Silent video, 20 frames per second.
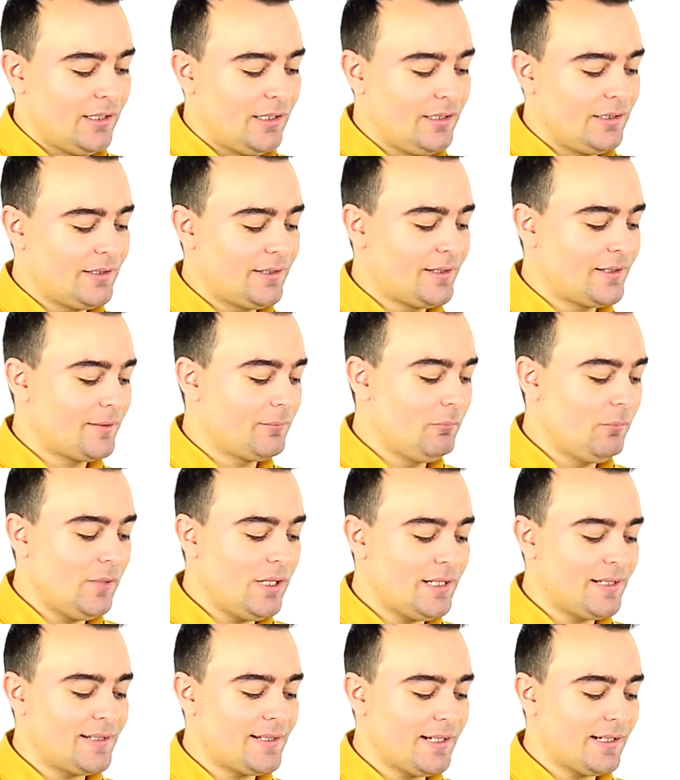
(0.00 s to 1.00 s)
it's
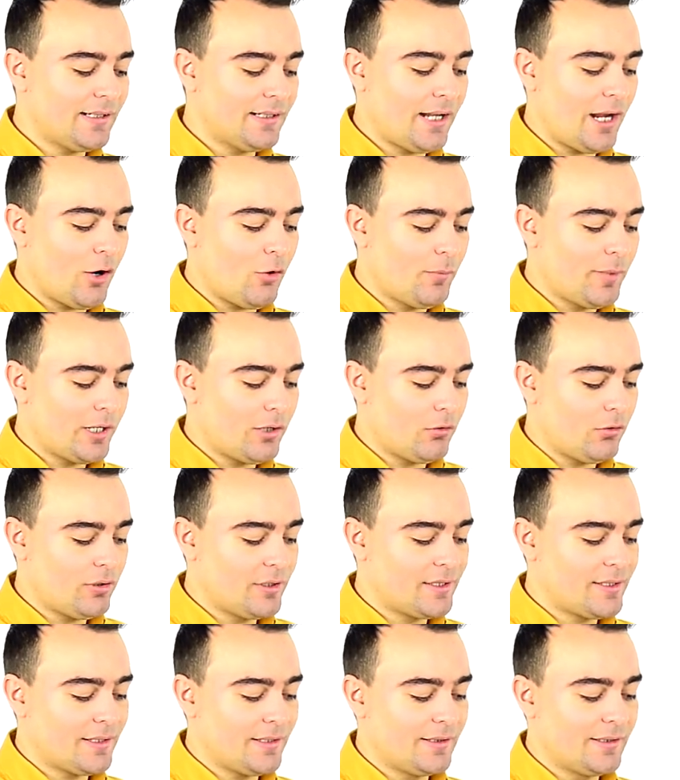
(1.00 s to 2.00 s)
missing now
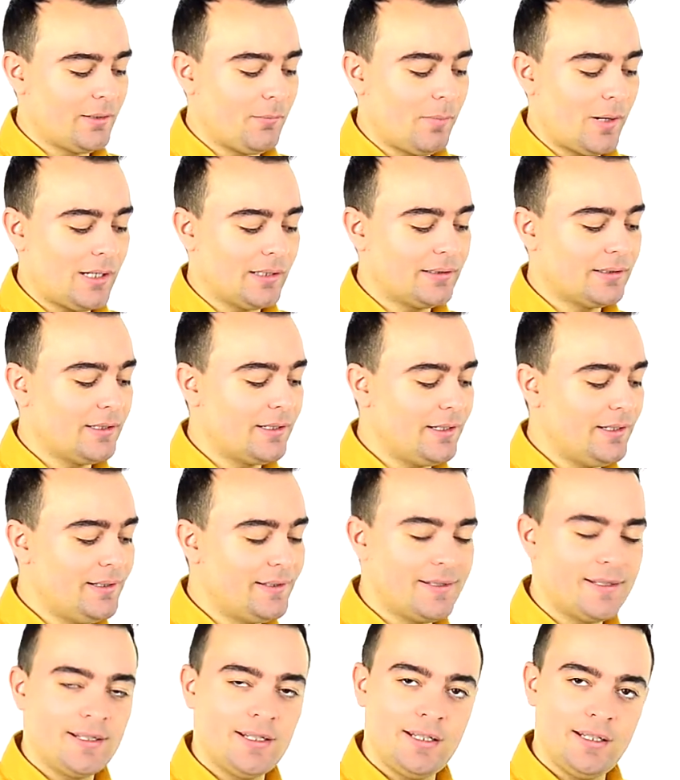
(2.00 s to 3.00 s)
because the button
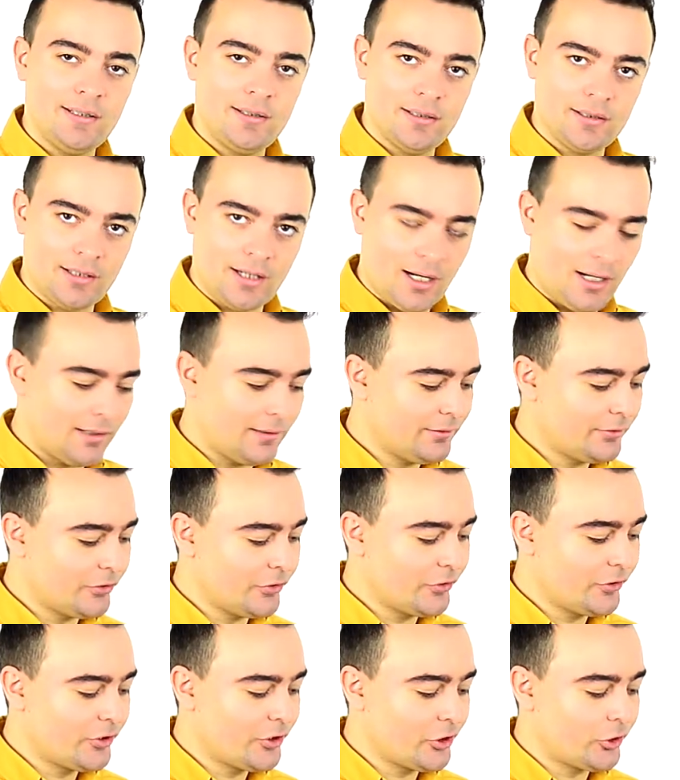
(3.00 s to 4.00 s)
is hidden
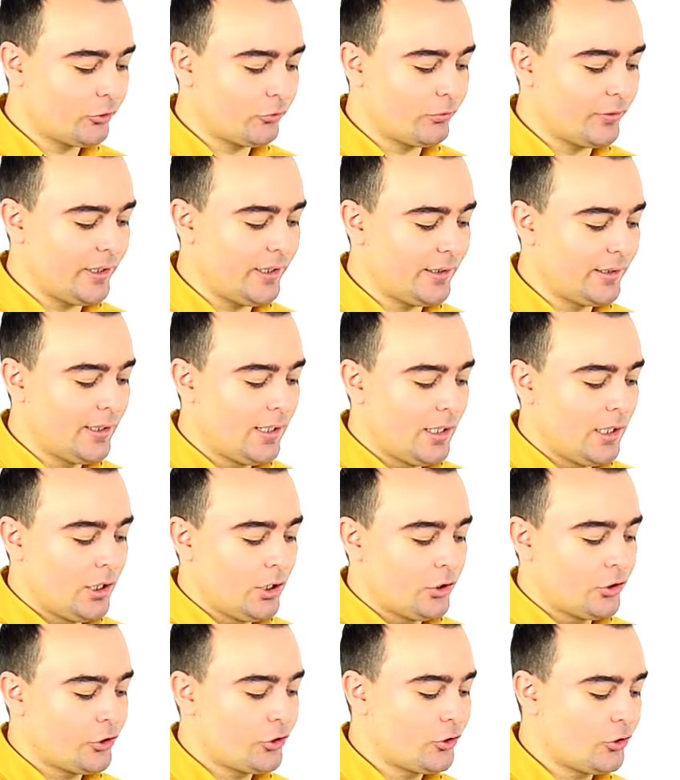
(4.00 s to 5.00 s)
under the screen.
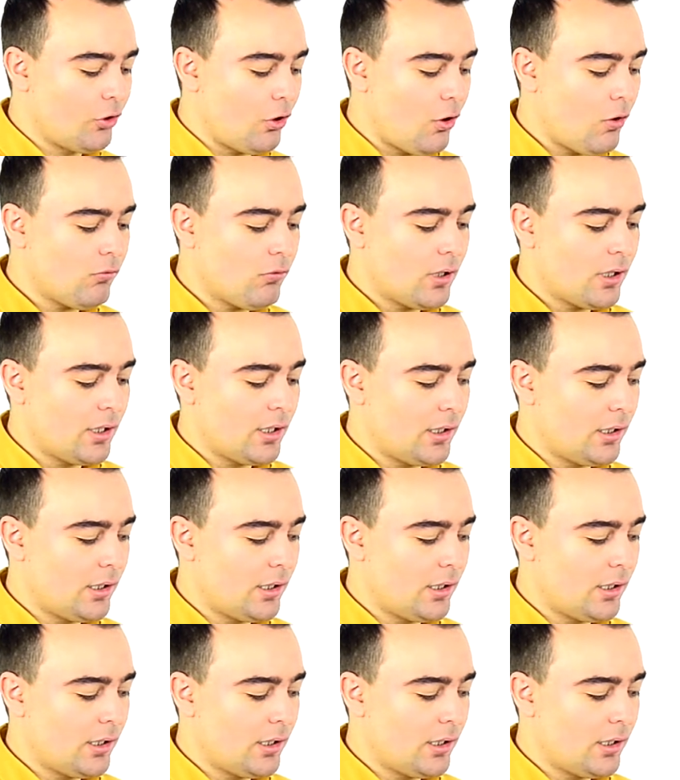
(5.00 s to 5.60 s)
So